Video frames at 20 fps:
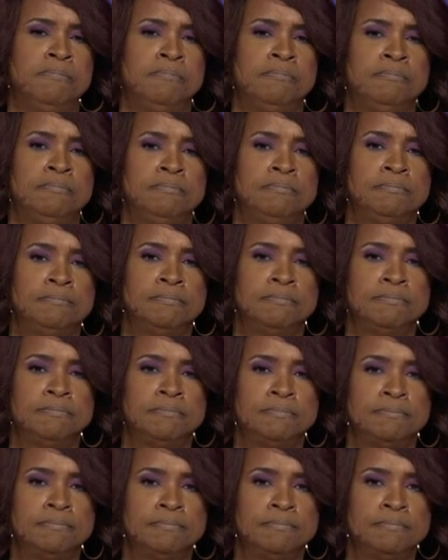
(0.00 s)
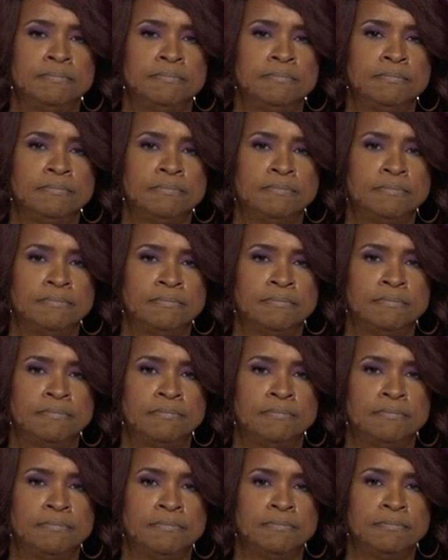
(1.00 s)

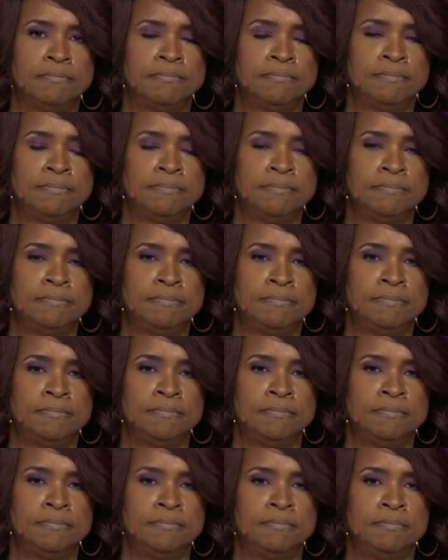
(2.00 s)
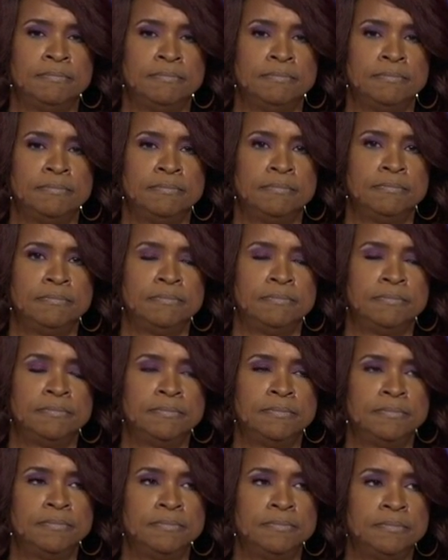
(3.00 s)

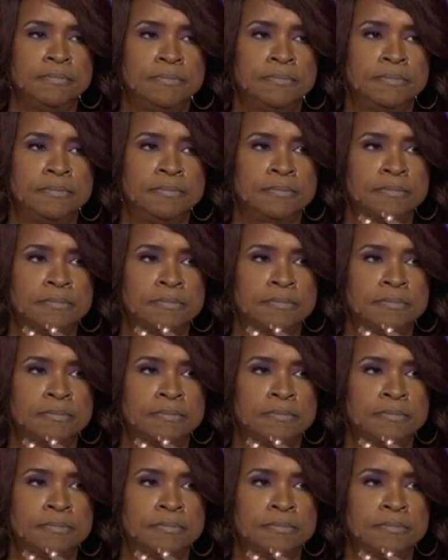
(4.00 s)
[no speech]